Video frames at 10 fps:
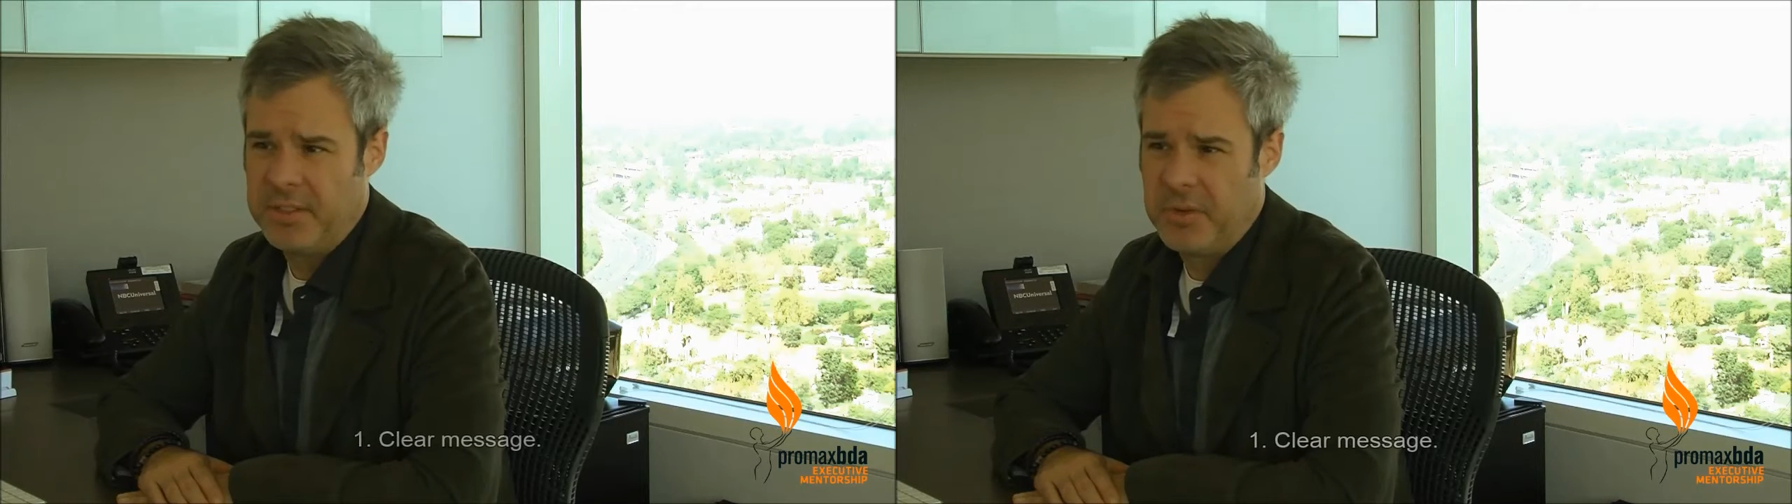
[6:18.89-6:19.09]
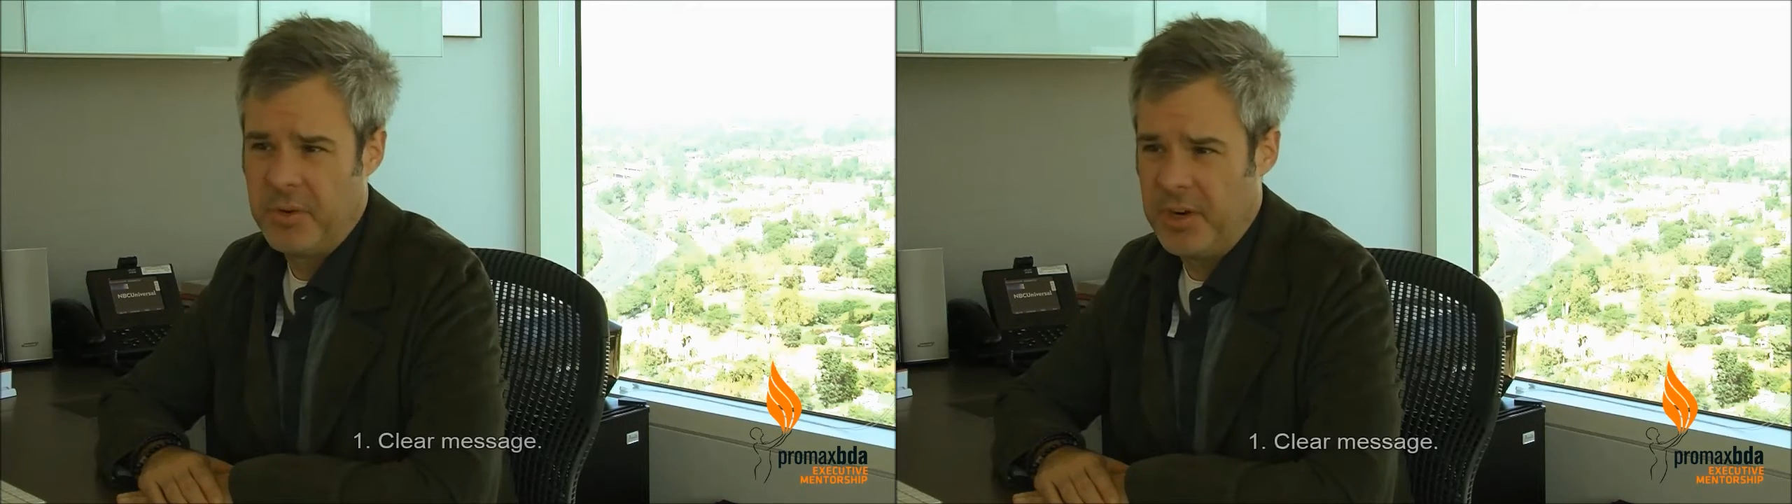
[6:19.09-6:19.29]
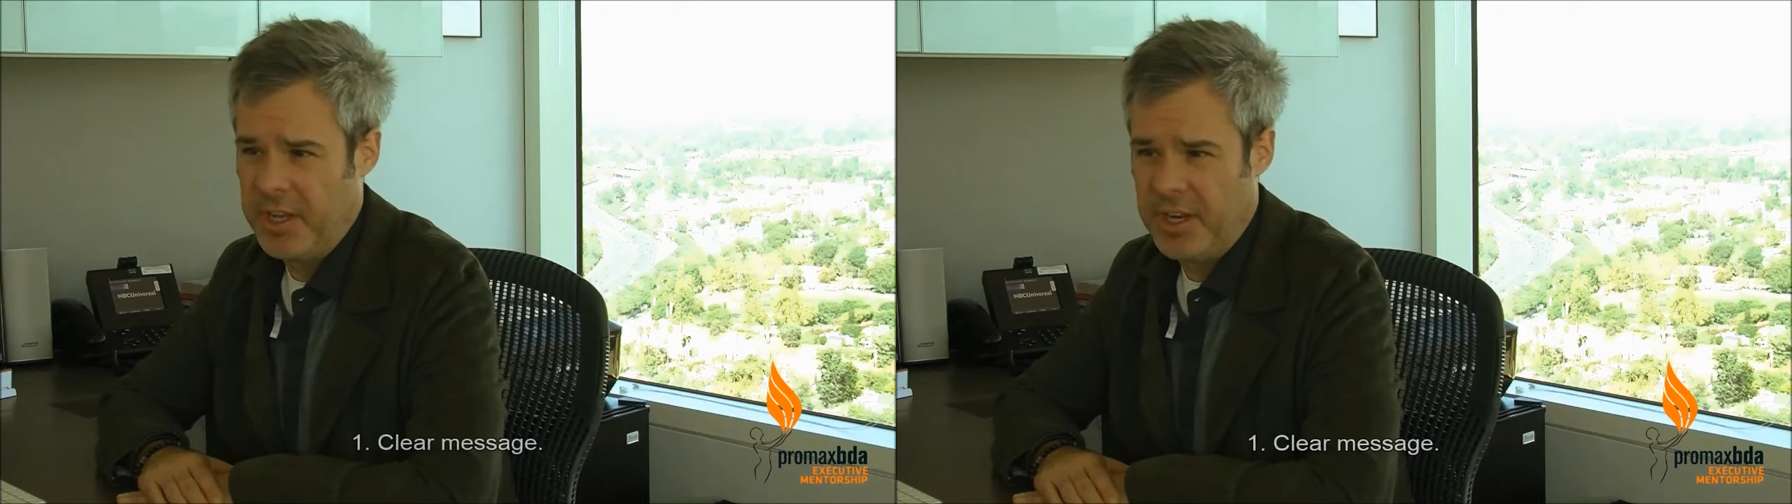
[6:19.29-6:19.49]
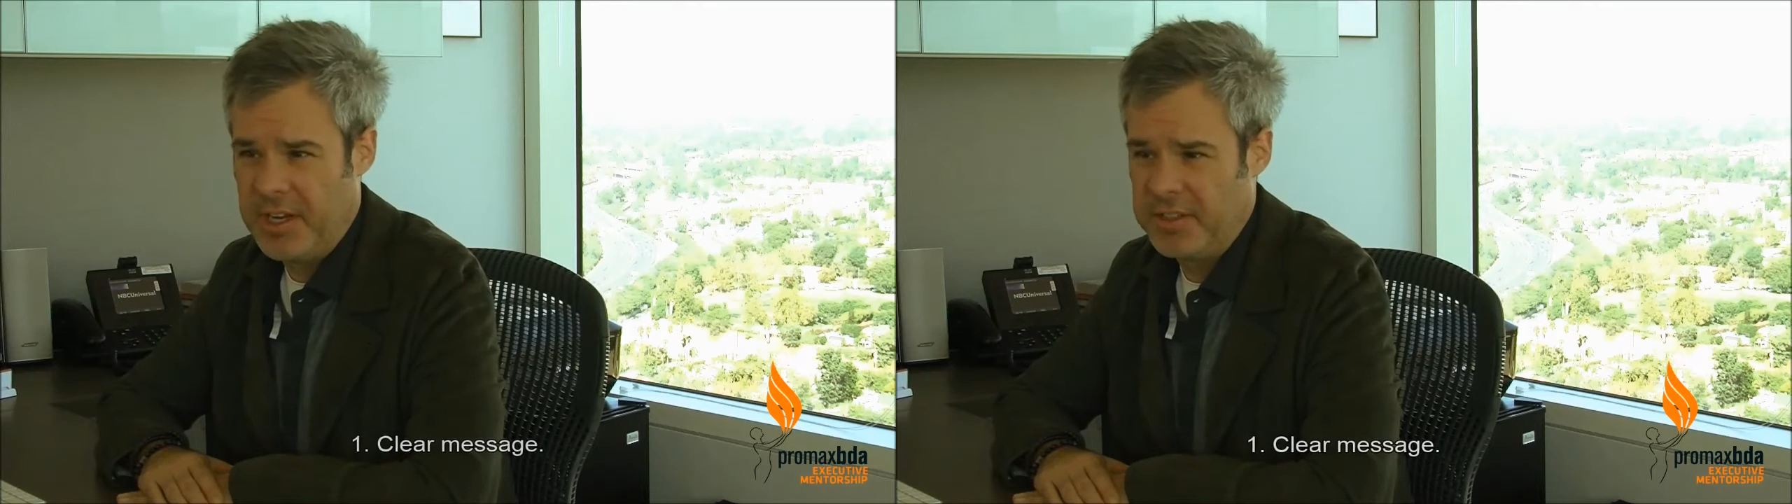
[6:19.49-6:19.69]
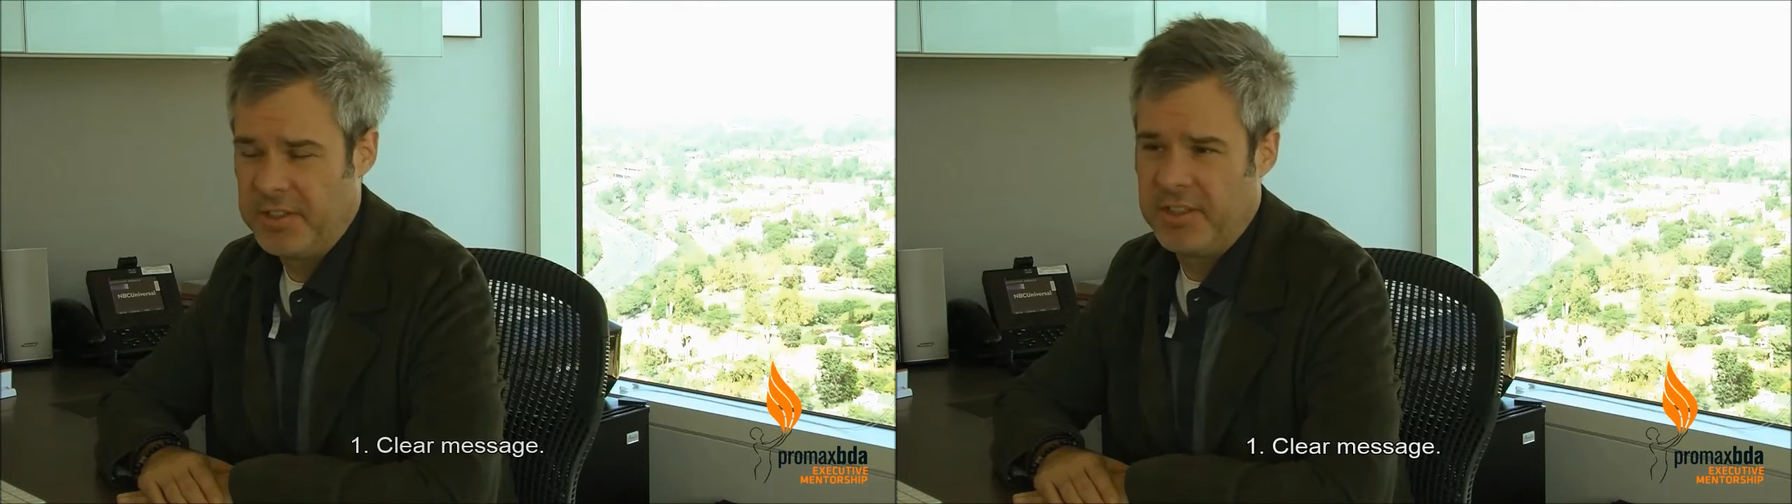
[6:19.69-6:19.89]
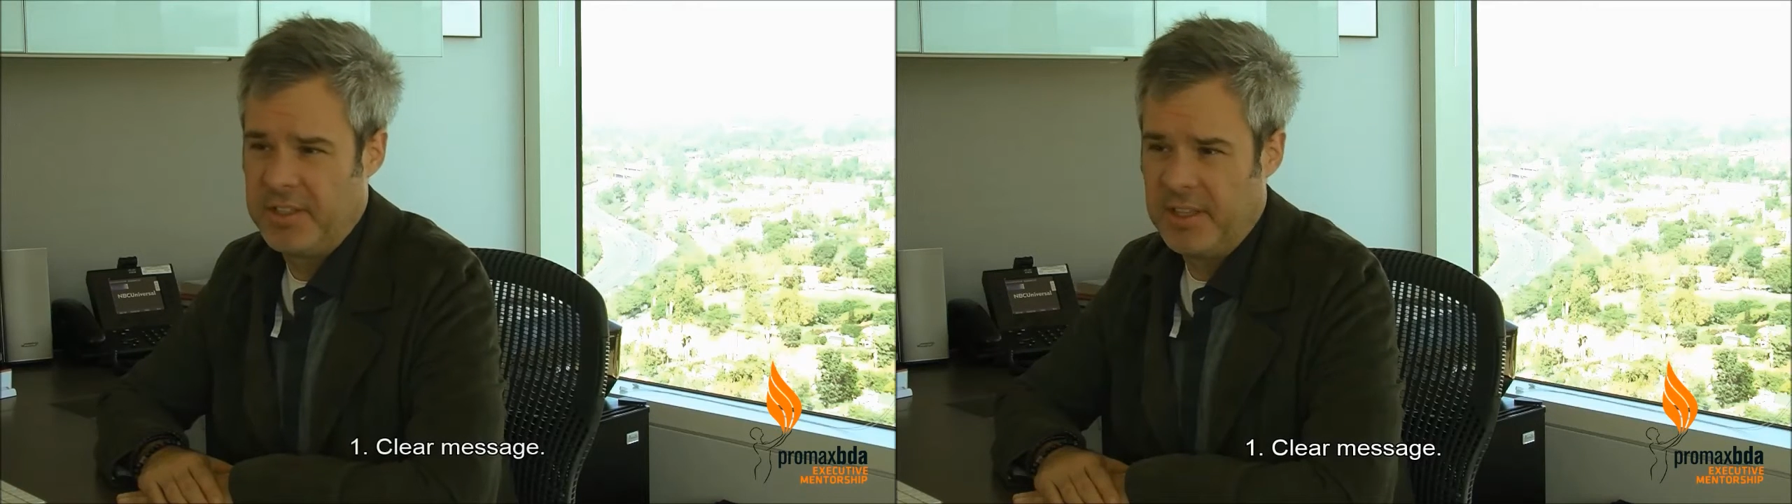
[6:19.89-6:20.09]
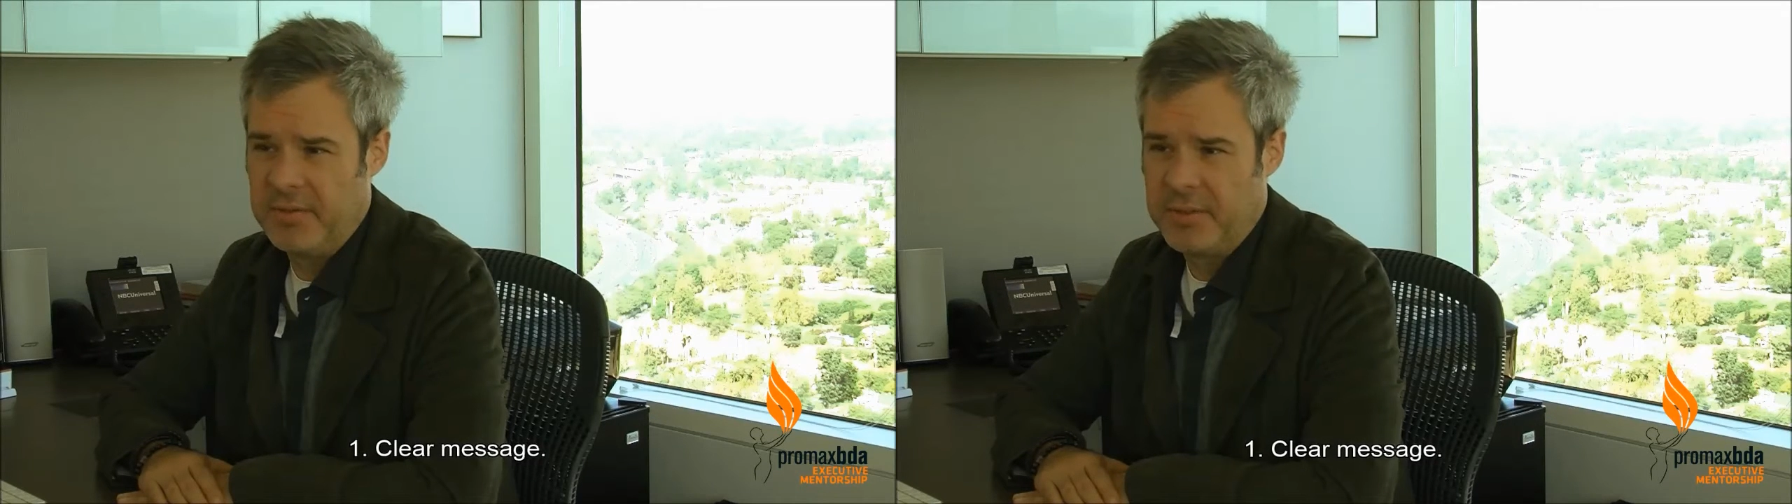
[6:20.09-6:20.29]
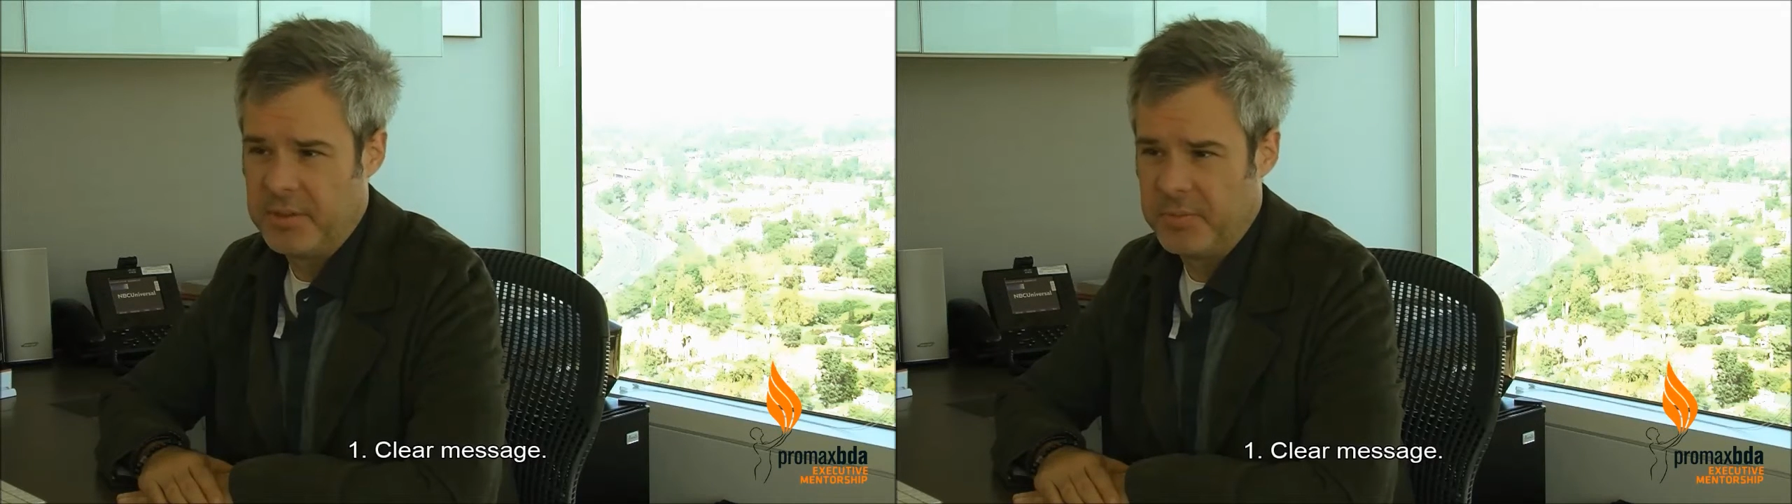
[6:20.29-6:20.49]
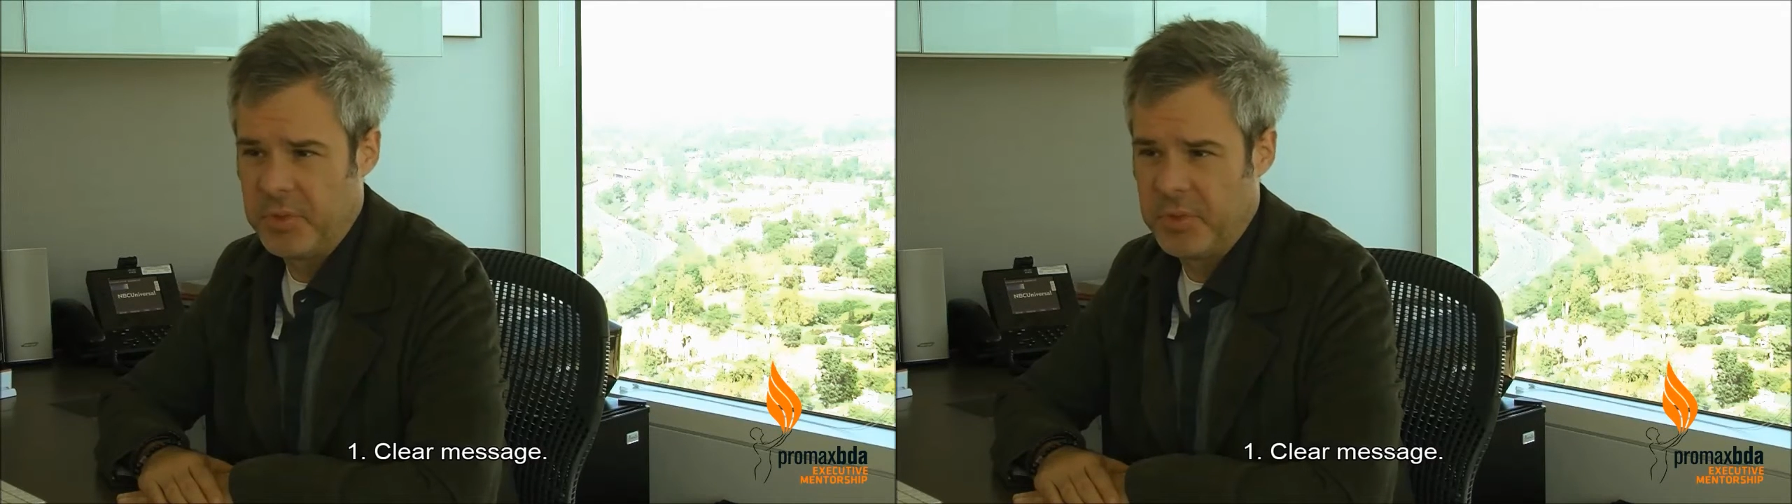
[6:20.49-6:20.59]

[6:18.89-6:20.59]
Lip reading: story and not just deliver